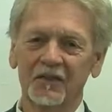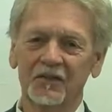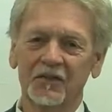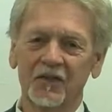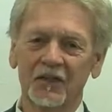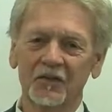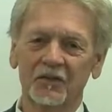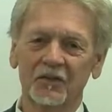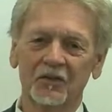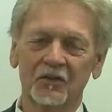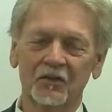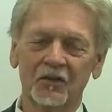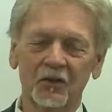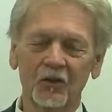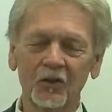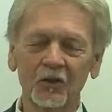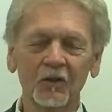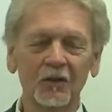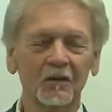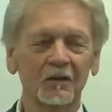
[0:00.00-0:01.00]
He said,
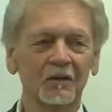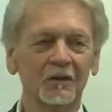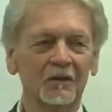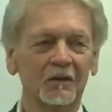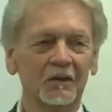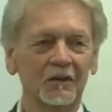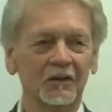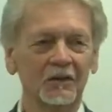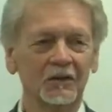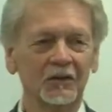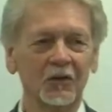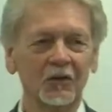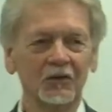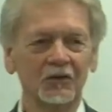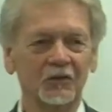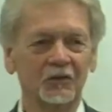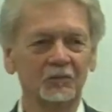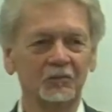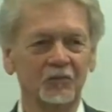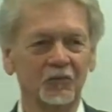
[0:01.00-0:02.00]
You're,
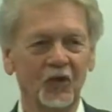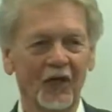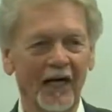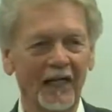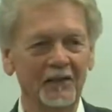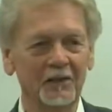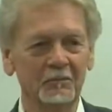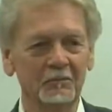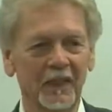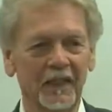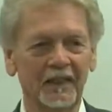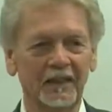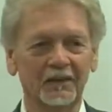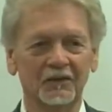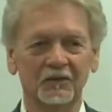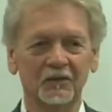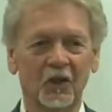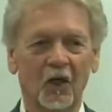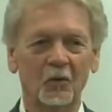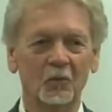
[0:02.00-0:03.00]
you're trying to make
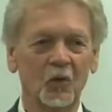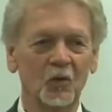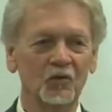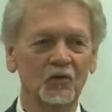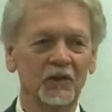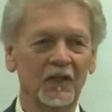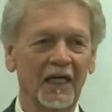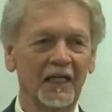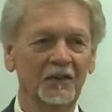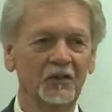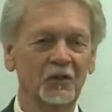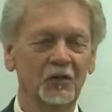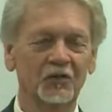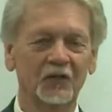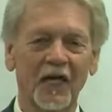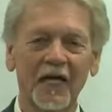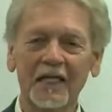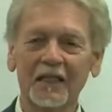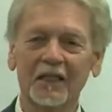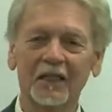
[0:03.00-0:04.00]
almost like you
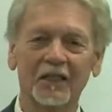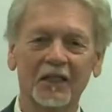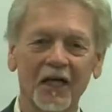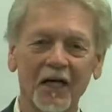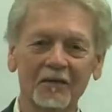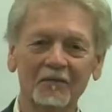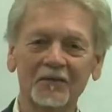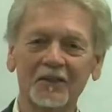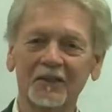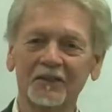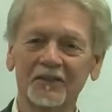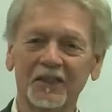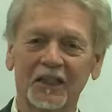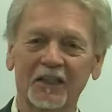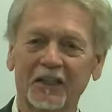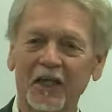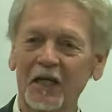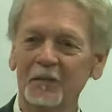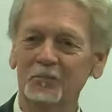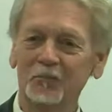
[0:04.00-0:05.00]
take a covenant
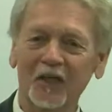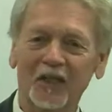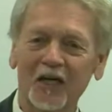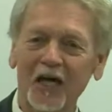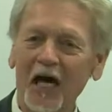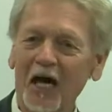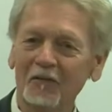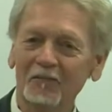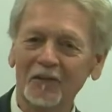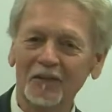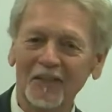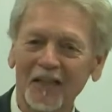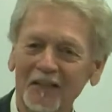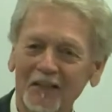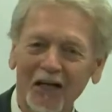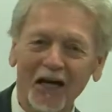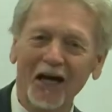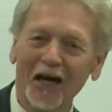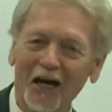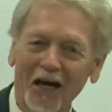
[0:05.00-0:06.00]
to keep the covenant.